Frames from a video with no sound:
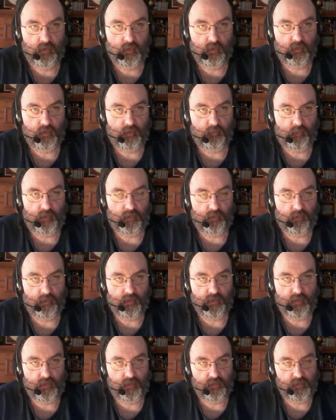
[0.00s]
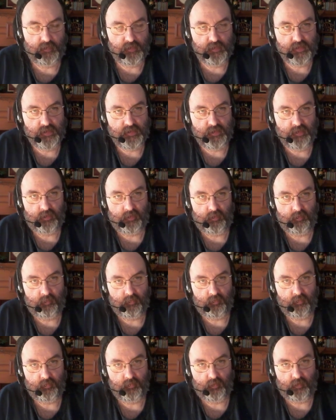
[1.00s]
uh, by an archaeologist
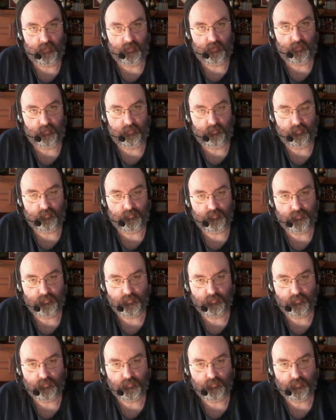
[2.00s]
named um,